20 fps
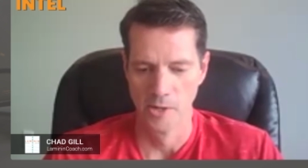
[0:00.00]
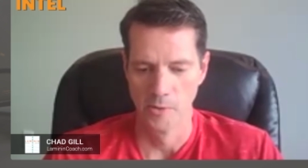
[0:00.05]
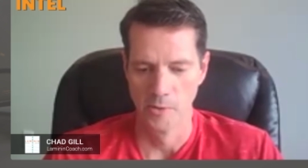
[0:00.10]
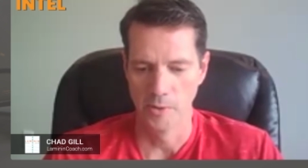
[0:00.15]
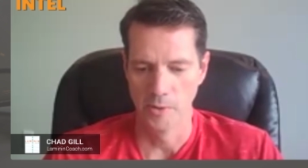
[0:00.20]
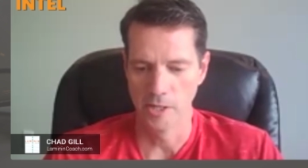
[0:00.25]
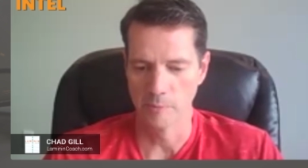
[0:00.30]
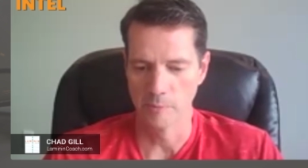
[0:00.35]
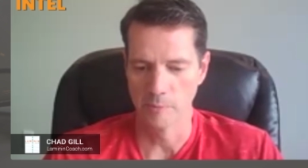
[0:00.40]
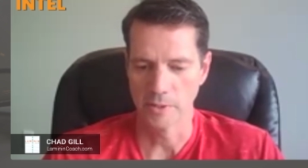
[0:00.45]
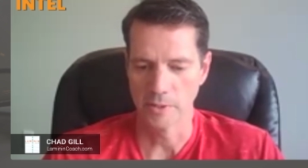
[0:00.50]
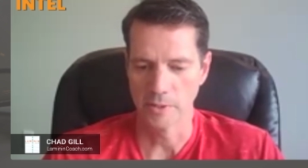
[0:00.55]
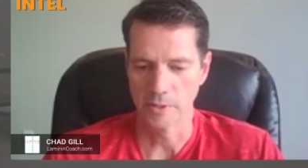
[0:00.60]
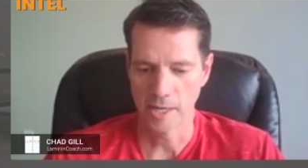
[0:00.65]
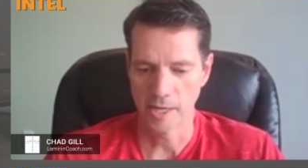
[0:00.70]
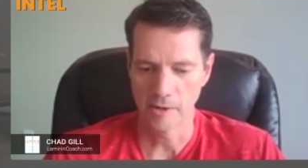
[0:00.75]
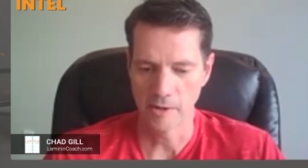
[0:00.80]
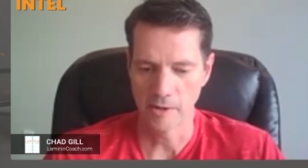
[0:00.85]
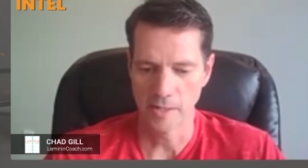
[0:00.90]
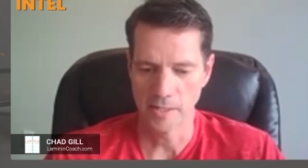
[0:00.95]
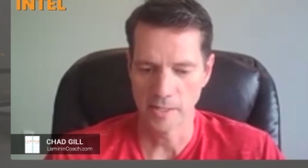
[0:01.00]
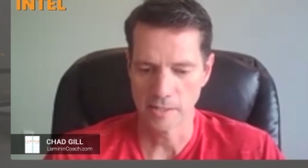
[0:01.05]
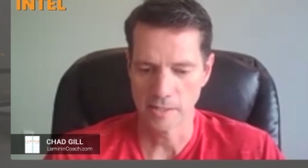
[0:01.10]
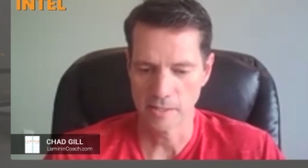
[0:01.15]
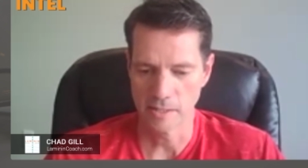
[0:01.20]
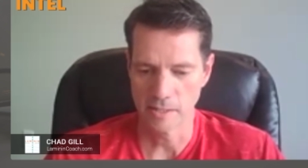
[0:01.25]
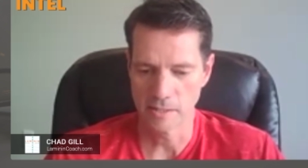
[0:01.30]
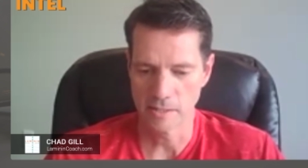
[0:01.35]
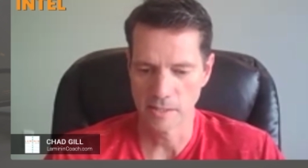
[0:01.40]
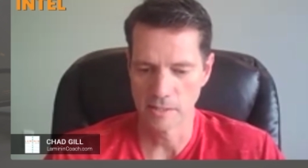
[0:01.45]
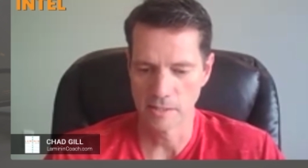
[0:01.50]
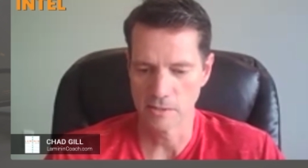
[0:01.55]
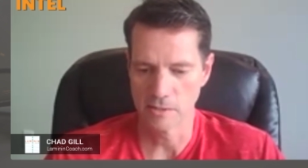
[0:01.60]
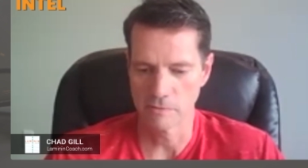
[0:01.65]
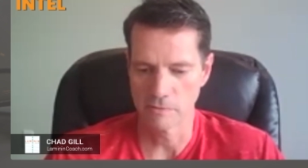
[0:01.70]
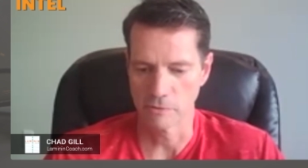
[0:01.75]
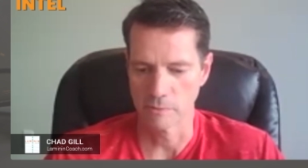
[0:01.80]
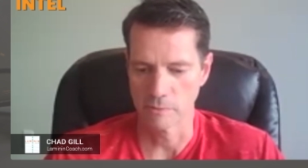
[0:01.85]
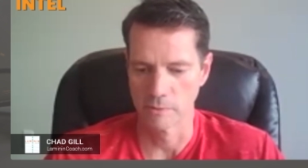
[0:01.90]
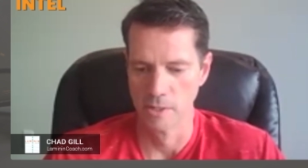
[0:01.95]
We help with hiring assistants
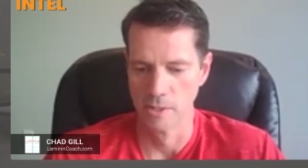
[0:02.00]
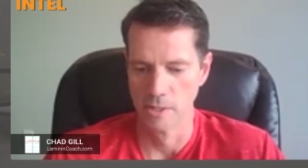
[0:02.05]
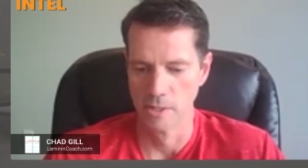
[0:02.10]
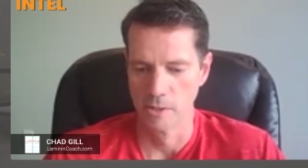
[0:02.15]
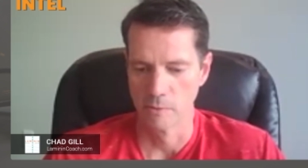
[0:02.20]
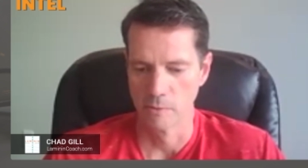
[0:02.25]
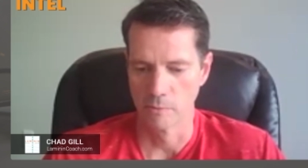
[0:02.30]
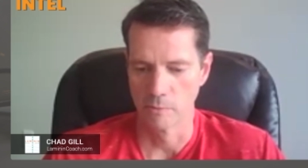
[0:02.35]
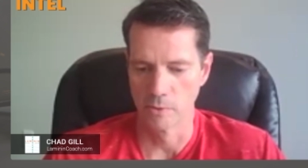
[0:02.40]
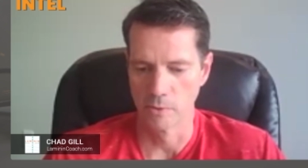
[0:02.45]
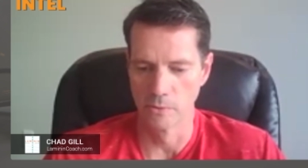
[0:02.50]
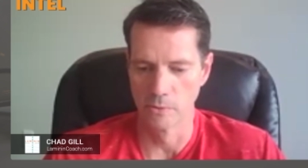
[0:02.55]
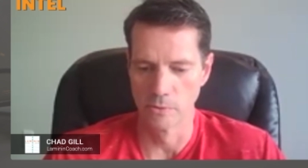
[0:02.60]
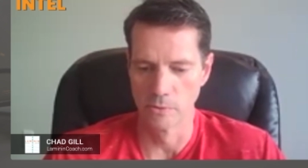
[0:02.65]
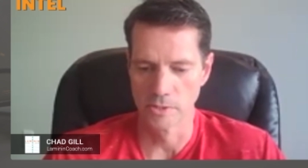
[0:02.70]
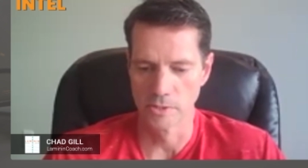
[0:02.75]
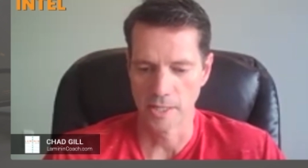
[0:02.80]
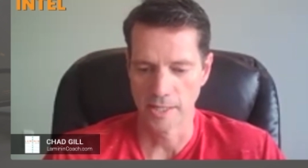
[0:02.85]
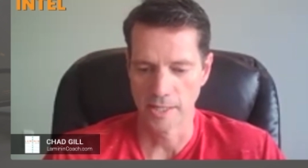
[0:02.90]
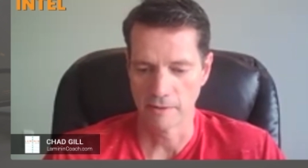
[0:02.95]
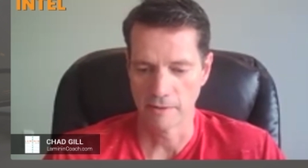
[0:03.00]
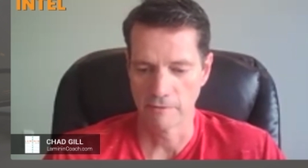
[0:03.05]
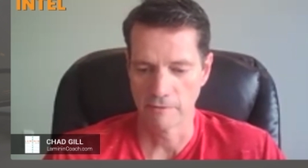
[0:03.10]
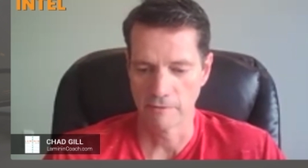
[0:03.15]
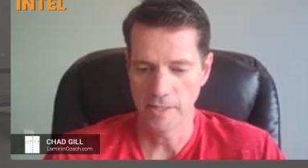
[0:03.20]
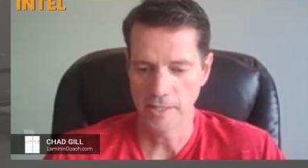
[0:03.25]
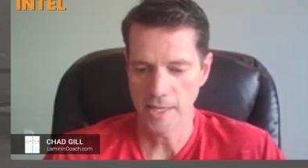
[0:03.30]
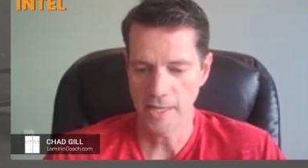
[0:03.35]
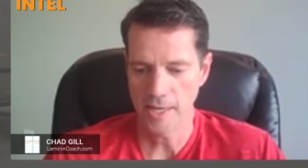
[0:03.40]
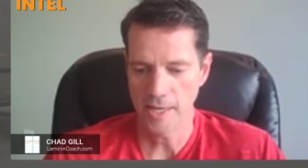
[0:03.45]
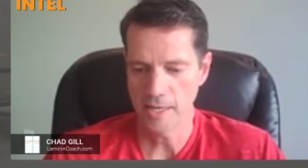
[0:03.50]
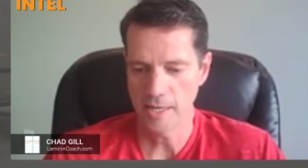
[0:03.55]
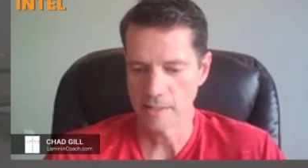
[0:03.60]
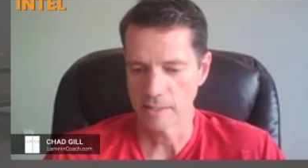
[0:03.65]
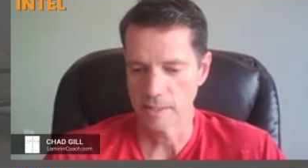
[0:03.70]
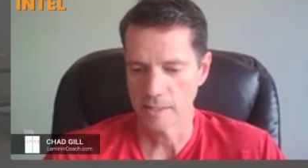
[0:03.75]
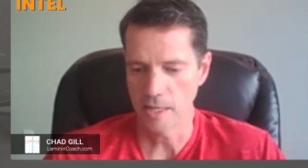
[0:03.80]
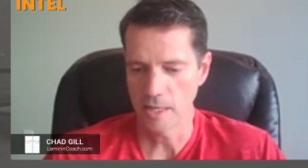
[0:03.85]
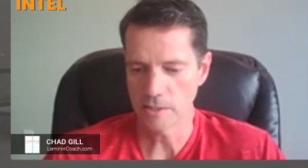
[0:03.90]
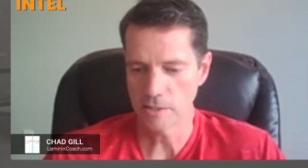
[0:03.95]
for roles like V As
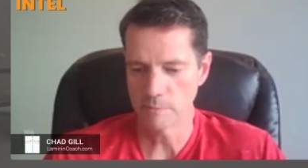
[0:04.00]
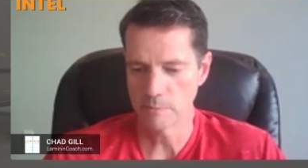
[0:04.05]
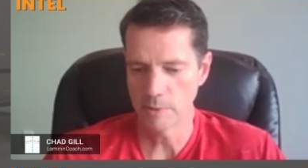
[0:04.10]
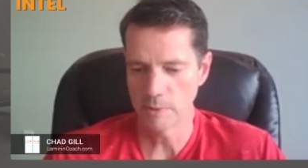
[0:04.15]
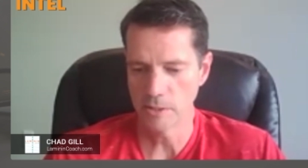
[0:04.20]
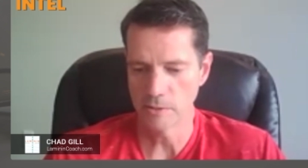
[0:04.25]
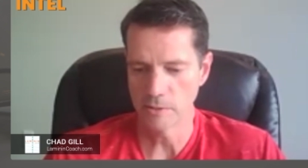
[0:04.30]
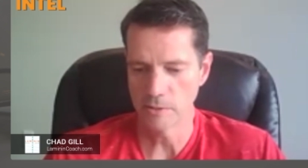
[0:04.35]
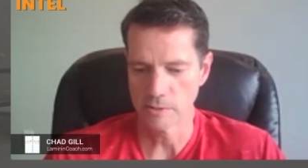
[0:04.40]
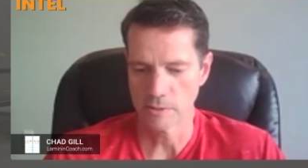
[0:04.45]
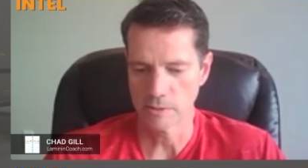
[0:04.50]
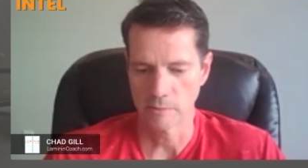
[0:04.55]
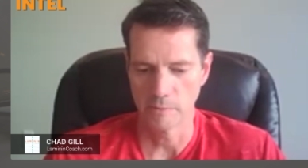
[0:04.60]
and estimators.